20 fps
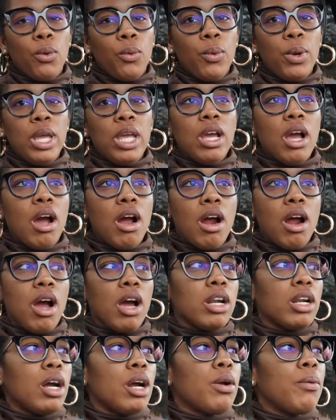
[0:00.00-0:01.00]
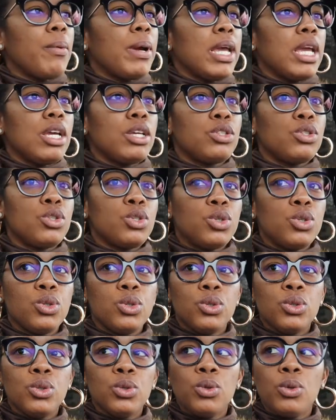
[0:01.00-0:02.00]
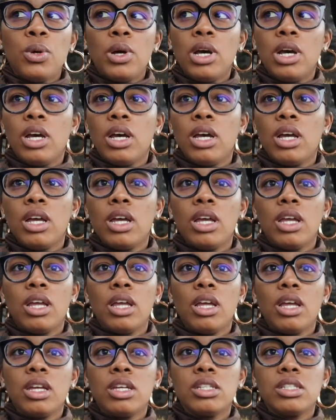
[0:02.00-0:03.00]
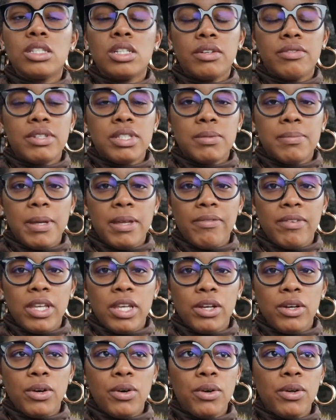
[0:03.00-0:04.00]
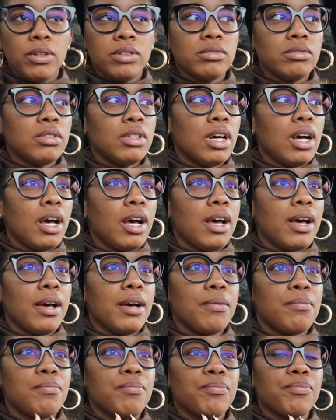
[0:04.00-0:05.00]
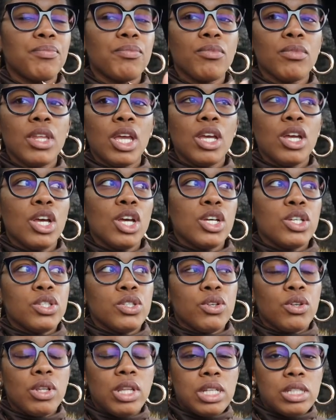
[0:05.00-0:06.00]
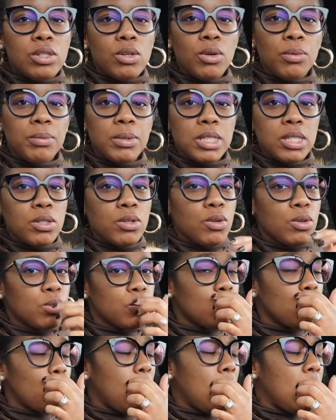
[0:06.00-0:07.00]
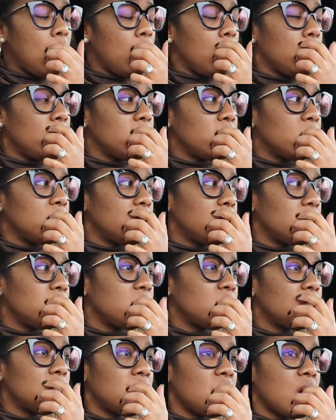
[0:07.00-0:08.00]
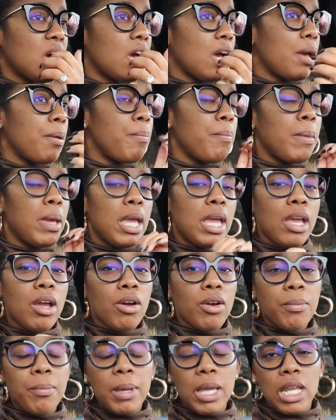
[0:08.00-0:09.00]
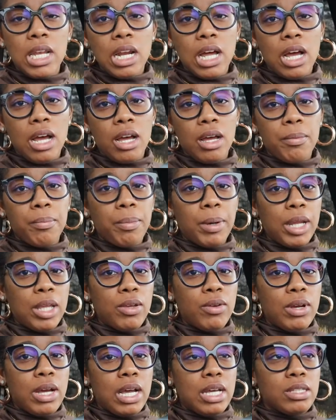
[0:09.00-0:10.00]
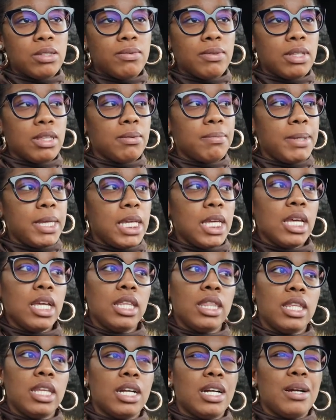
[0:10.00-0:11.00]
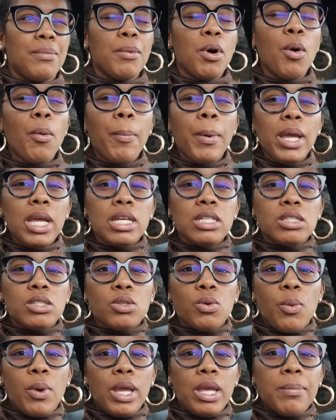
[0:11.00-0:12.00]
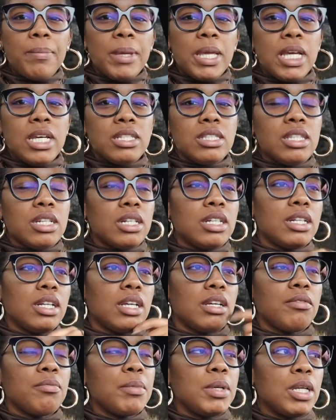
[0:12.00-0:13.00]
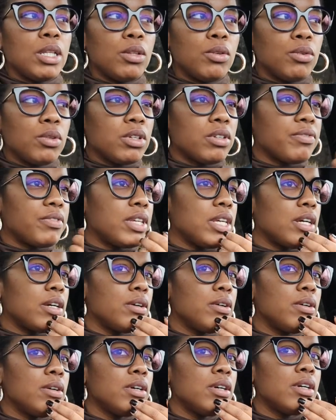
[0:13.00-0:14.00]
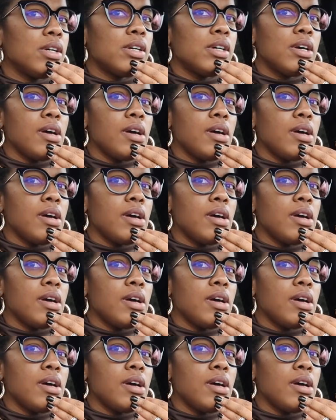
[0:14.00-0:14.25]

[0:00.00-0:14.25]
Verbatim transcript: we are on our way to service my vehicle um so let's hope this goes well i may or may not bring you guys with me in there i'm hoping it's quick because they're gonna give me a loaner vehicle